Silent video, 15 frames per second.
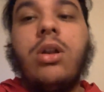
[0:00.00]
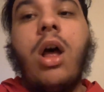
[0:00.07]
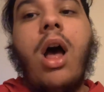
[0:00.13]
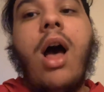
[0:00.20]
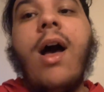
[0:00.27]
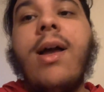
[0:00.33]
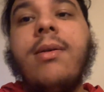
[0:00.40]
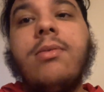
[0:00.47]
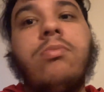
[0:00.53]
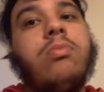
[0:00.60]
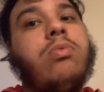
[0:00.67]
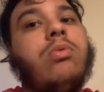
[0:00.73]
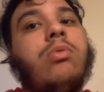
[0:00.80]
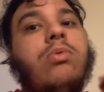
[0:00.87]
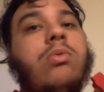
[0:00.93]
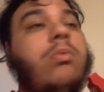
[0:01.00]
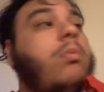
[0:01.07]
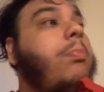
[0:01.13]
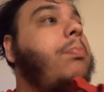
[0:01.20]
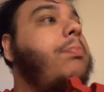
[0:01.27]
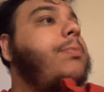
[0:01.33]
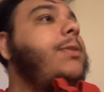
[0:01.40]
I will
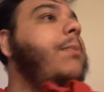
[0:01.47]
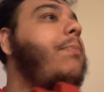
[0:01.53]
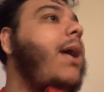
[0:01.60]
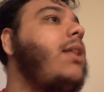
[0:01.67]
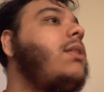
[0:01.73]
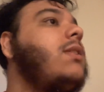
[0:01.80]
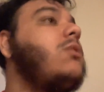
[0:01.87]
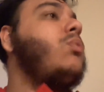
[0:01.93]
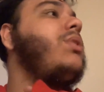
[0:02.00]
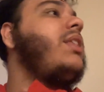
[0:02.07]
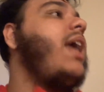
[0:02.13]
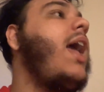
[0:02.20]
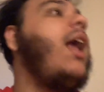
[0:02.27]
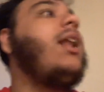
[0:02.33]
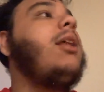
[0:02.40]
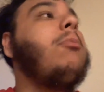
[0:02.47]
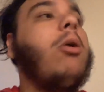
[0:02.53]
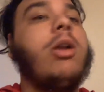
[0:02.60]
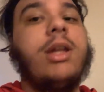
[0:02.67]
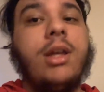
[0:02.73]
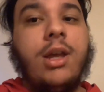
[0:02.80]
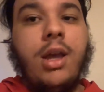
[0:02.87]
debate this with
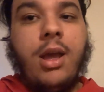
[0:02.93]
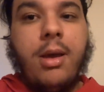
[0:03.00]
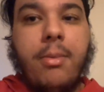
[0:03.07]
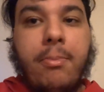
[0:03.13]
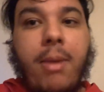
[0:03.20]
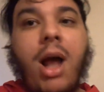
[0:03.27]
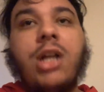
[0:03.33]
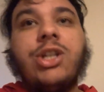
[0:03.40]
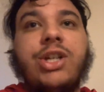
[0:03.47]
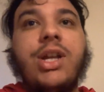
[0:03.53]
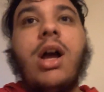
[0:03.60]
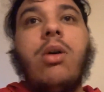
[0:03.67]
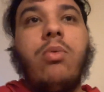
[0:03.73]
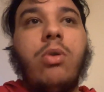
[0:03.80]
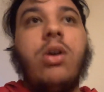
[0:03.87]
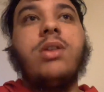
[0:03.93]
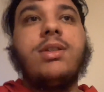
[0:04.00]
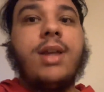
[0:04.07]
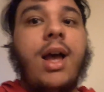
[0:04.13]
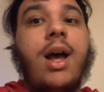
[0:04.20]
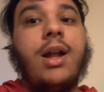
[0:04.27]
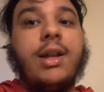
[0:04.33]
anybody. Martial works
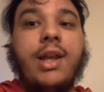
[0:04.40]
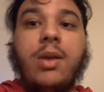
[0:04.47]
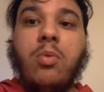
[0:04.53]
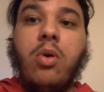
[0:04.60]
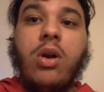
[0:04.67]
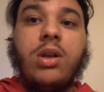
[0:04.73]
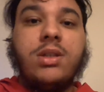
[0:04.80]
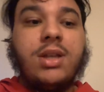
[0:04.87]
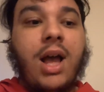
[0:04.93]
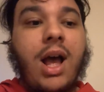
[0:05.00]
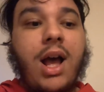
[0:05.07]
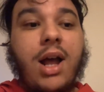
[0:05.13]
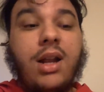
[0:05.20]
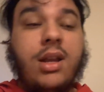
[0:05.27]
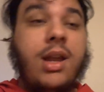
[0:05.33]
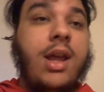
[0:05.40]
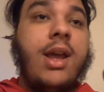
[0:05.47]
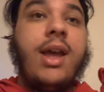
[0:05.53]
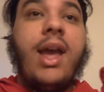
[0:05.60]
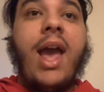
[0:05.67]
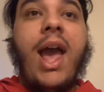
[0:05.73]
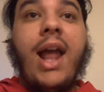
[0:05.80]
hard. He works hard
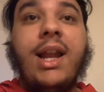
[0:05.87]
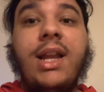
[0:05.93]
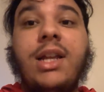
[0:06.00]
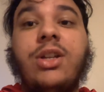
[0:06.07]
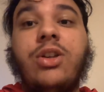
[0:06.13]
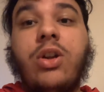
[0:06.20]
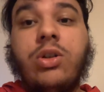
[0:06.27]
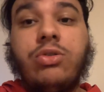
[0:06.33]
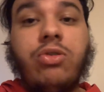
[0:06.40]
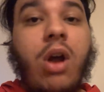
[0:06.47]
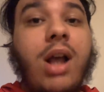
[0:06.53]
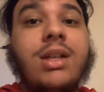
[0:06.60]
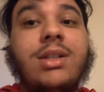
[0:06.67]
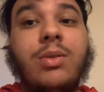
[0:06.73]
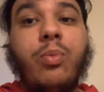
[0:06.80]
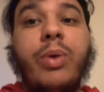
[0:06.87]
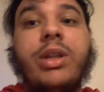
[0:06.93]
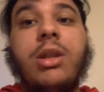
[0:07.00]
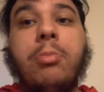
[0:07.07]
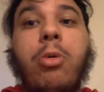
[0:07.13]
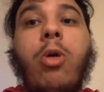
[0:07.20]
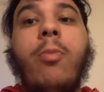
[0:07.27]
and he tries to win
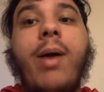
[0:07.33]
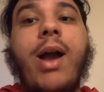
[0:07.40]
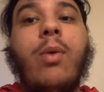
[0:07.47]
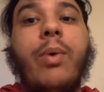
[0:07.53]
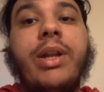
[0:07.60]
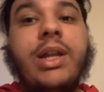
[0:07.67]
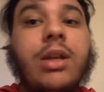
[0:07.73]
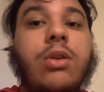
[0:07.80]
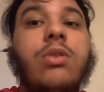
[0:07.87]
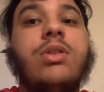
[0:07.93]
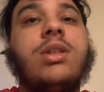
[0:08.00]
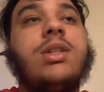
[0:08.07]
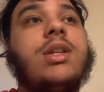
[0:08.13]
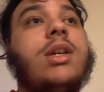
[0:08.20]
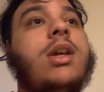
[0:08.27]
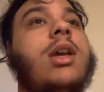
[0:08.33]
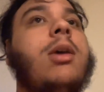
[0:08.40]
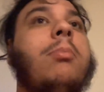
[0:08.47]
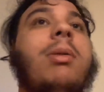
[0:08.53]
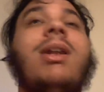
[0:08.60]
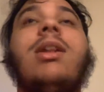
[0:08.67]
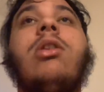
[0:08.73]
the ball back when he loses it.
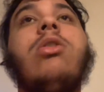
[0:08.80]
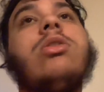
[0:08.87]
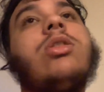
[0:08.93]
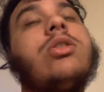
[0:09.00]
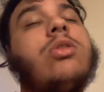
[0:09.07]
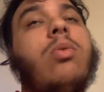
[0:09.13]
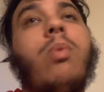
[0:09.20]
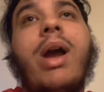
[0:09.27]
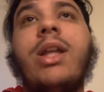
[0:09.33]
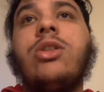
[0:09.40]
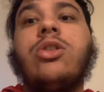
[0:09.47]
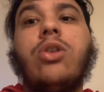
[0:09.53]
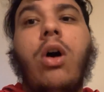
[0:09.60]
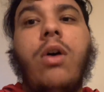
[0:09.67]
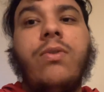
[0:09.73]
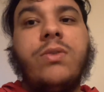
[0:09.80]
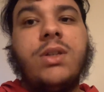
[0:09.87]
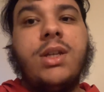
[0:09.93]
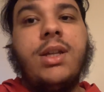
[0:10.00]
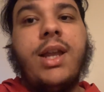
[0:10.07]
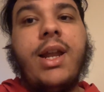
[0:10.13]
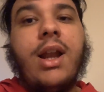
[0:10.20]
But he loses it way too
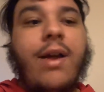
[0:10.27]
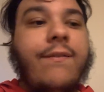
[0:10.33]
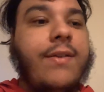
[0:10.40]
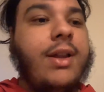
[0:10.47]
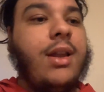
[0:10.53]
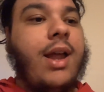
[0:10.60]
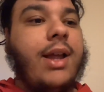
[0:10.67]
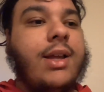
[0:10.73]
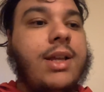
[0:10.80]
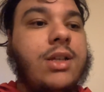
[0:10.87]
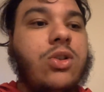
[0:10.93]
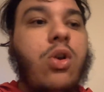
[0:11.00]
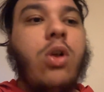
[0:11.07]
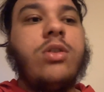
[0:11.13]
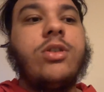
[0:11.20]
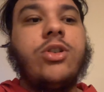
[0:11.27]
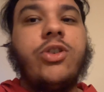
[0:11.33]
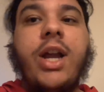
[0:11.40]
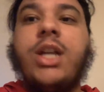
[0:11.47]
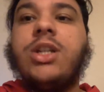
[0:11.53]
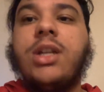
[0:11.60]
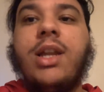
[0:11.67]
often, and I feel like his
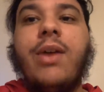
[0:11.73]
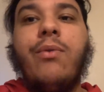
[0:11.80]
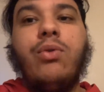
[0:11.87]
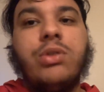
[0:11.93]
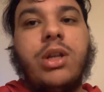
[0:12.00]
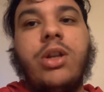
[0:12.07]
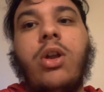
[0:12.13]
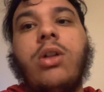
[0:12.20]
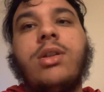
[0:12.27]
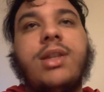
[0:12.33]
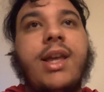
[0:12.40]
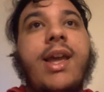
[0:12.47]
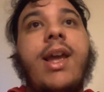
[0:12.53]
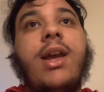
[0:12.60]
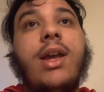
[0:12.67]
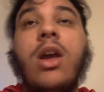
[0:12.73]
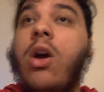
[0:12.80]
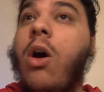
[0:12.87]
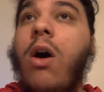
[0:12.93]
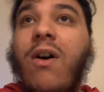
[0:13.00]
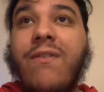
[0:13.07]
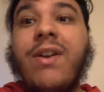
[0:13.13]
concentration levels are not there
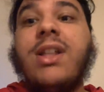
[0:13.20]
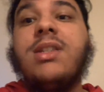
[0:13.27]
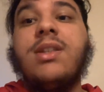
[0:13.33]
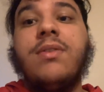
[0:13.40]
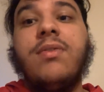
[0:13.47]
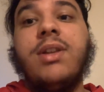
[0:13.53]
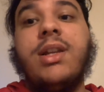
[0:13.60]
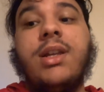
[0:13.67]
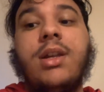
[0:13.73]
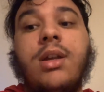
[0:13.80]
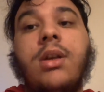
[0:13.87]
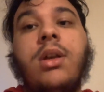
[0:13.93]
offensively.